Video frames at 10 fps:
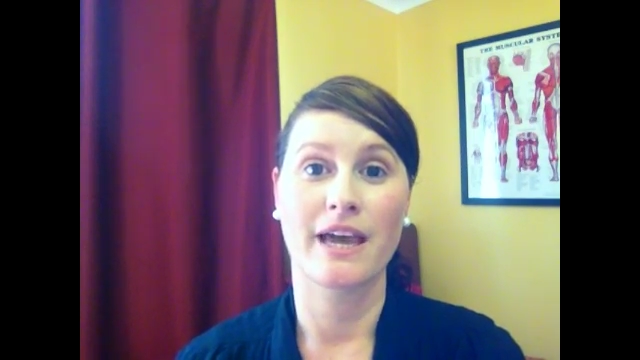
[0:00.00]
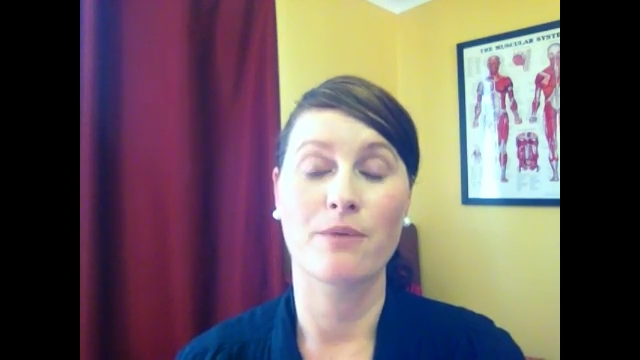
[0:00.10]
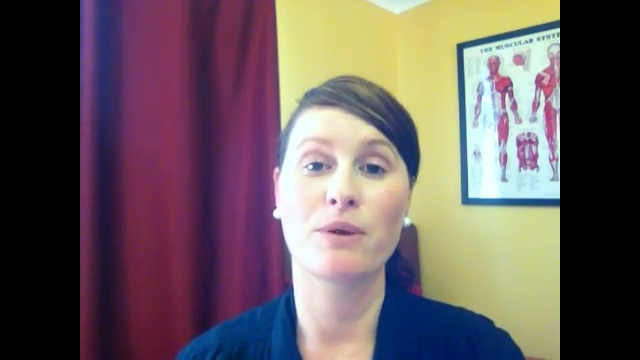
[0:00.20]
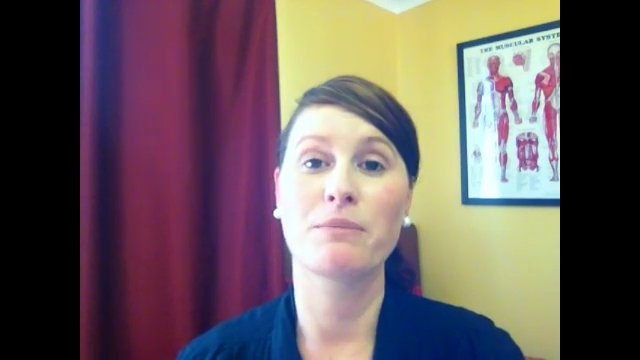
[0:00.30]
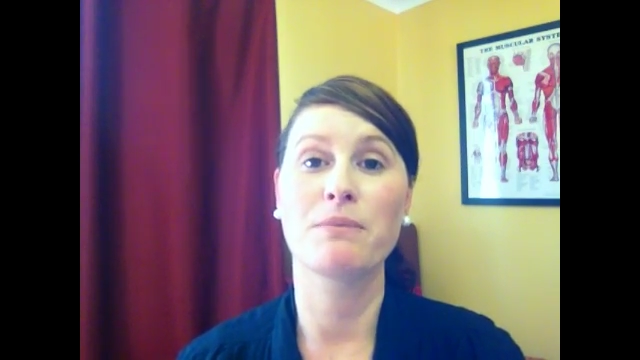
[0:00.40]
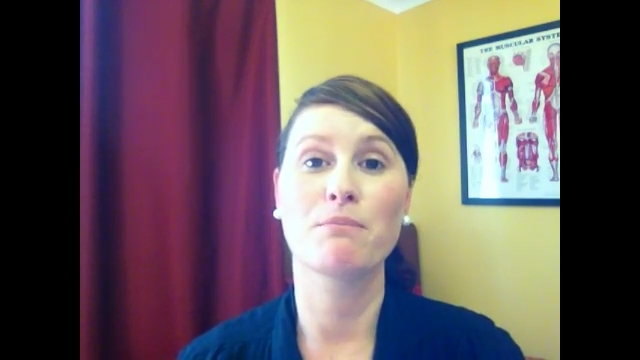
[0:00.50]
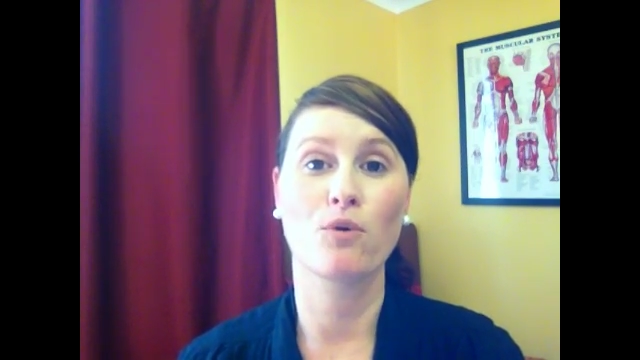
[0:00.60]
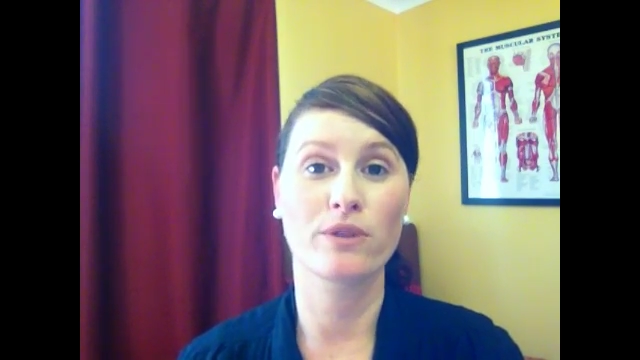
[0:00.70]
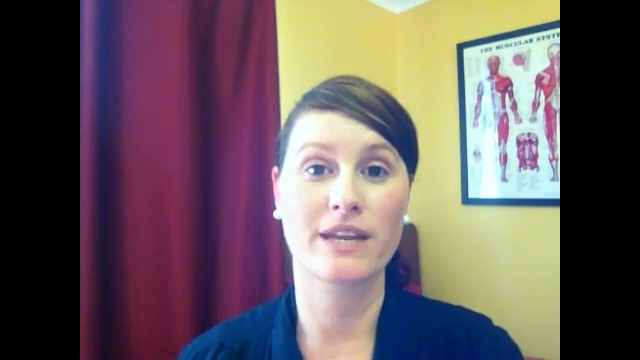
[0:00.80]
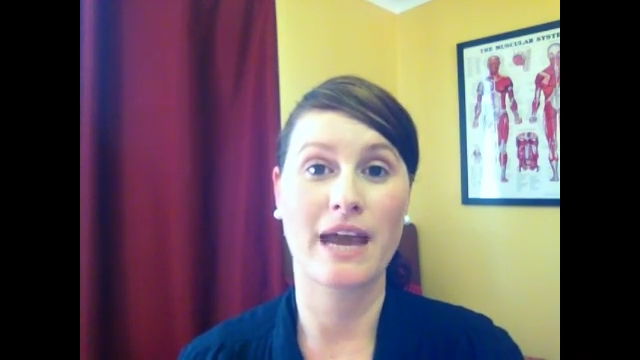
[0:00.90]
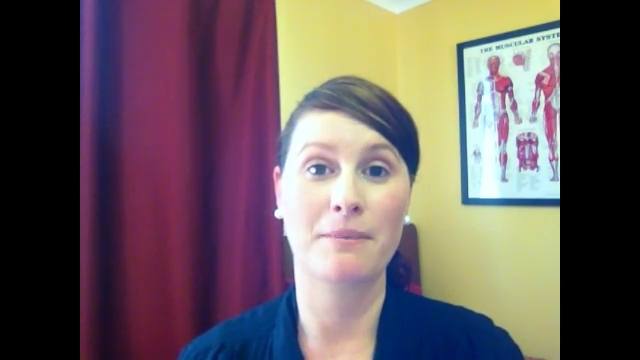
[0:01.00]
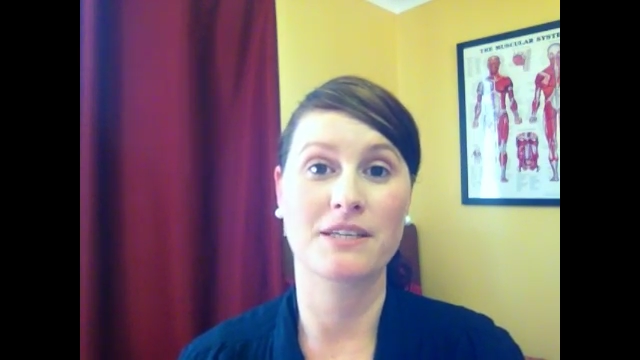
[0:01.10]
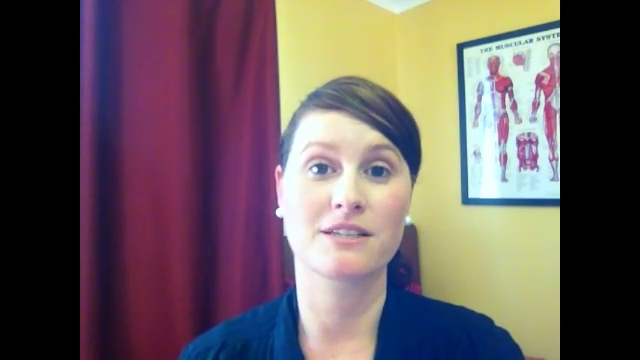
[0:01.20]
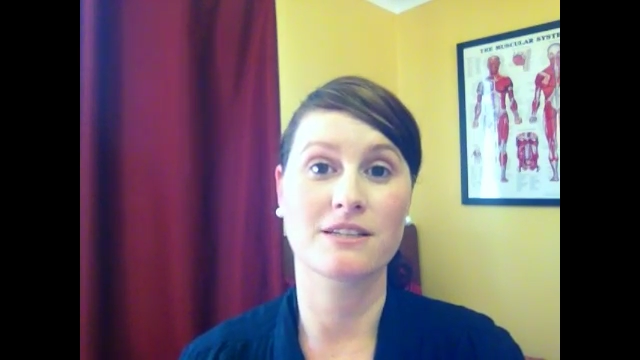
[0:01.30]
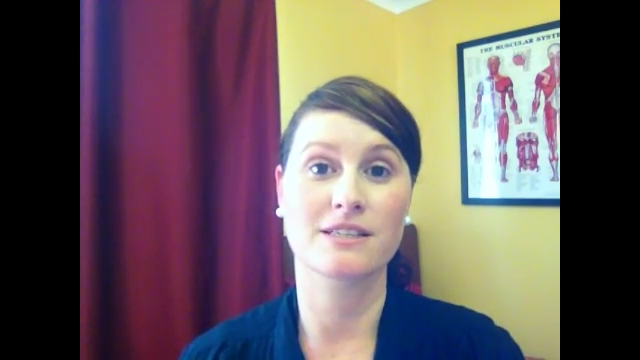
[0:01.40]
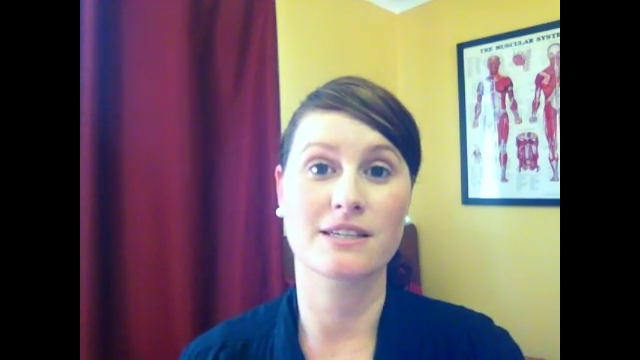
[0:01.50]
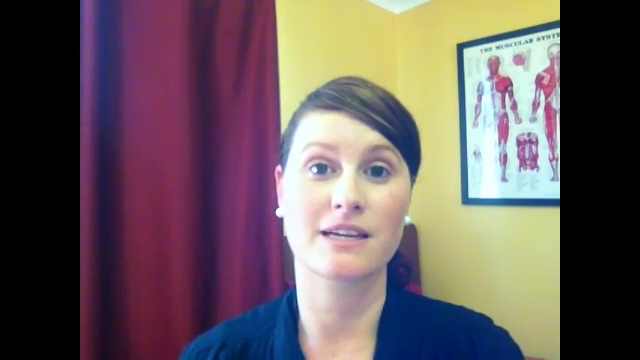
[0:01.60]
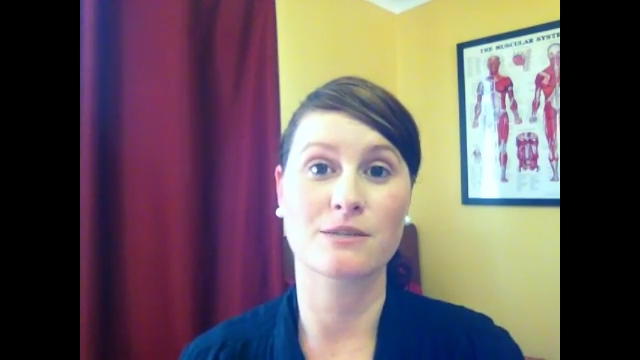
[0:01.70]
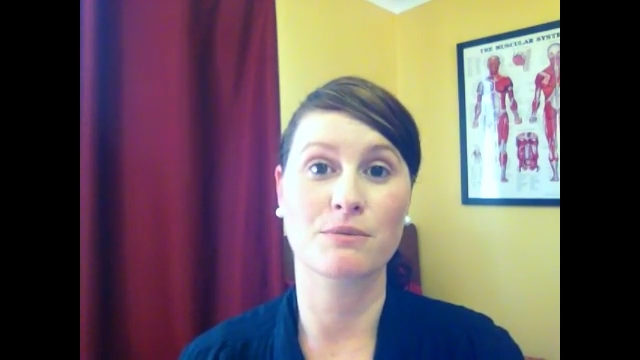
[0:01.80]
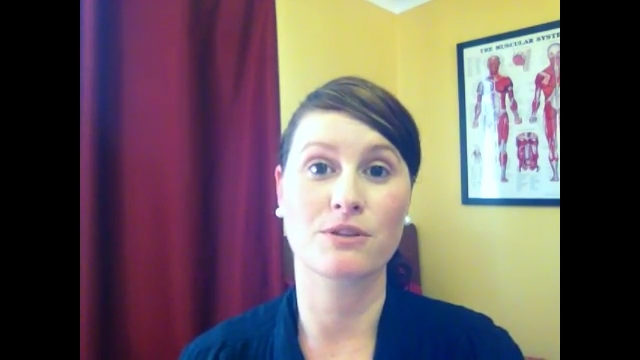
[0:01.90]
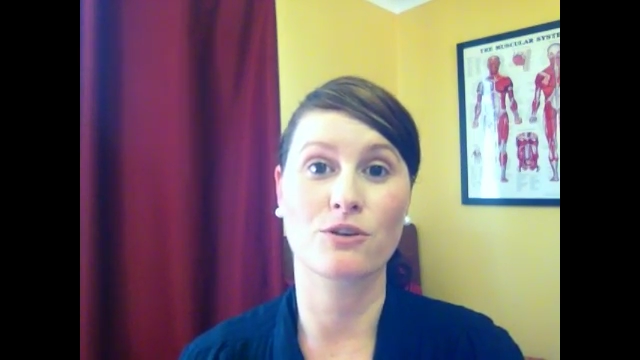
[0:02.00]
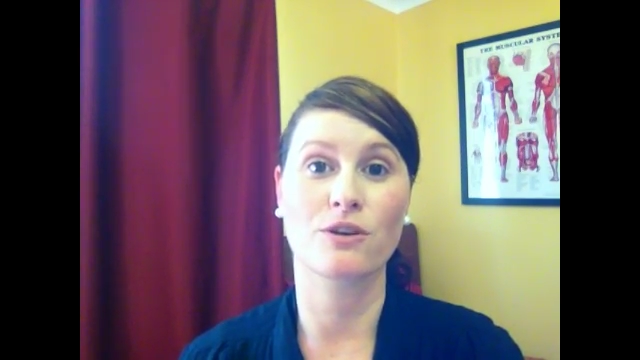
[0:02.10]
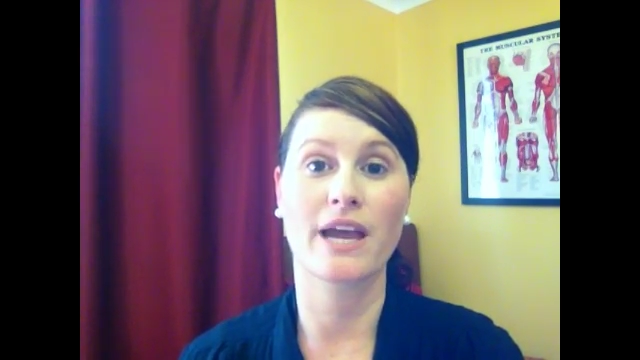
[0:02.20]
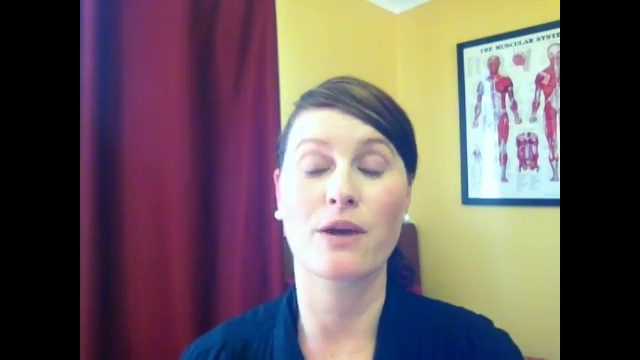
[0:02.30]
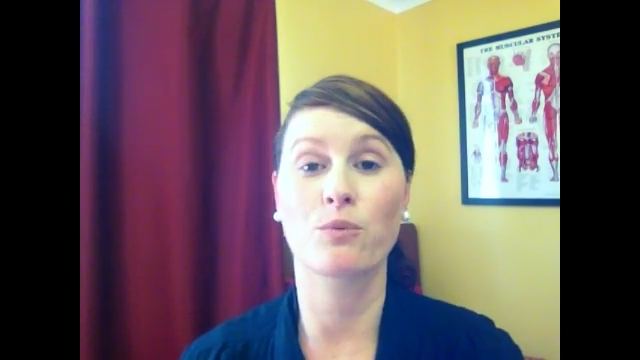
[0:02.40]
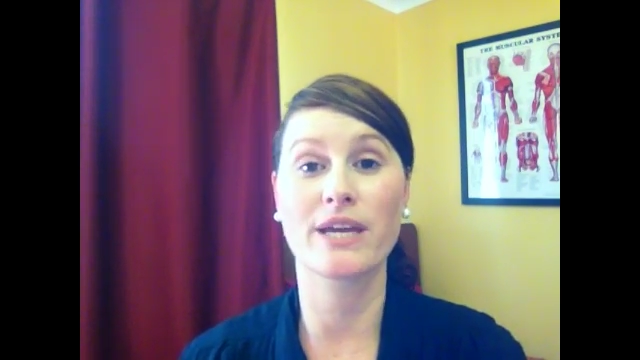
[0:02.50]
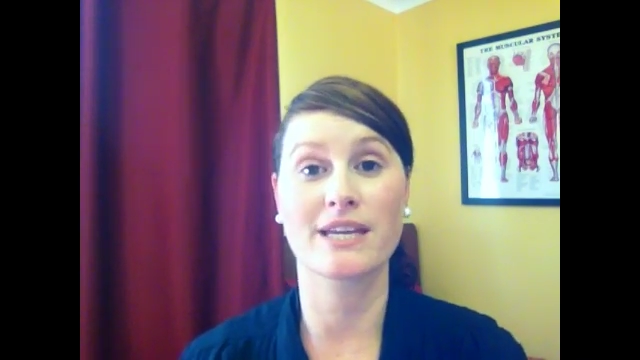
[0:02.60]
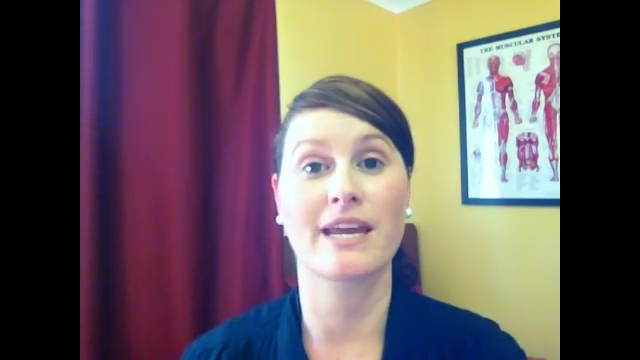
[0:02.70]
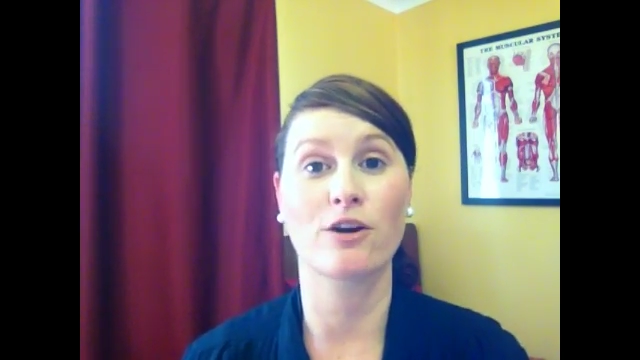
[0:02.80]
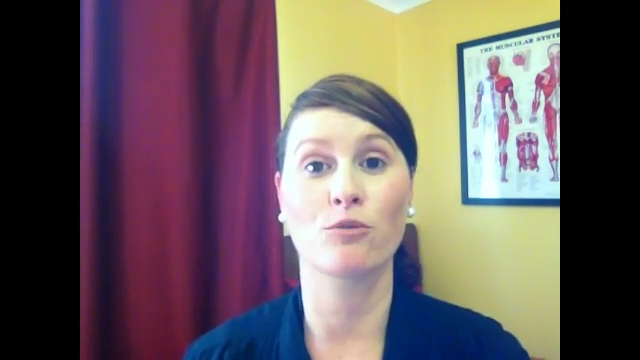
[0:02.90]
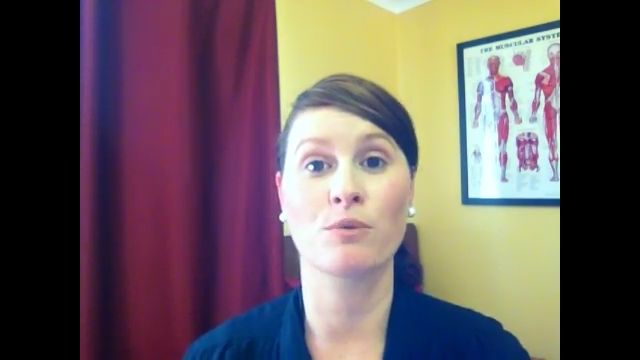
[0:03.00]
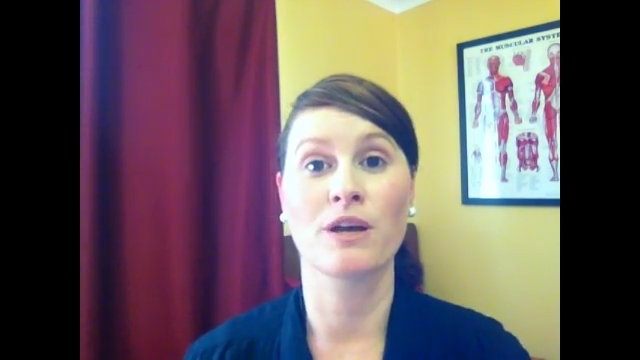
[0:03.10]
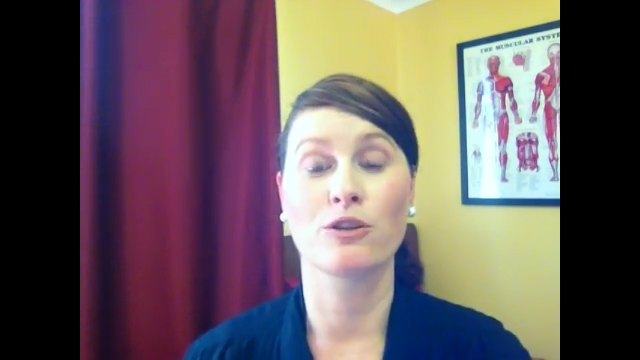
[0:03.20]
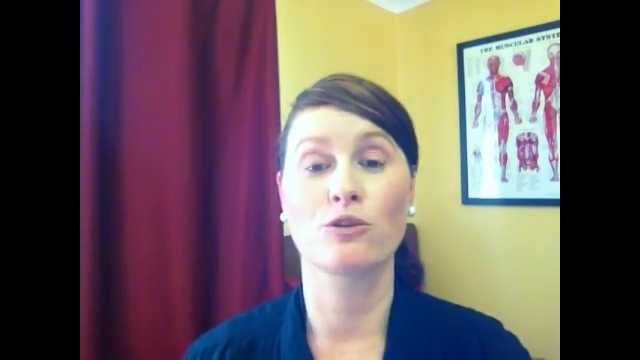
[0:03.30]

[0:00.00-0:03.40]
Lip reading: and we'd be more than happy to discuss with you how we can help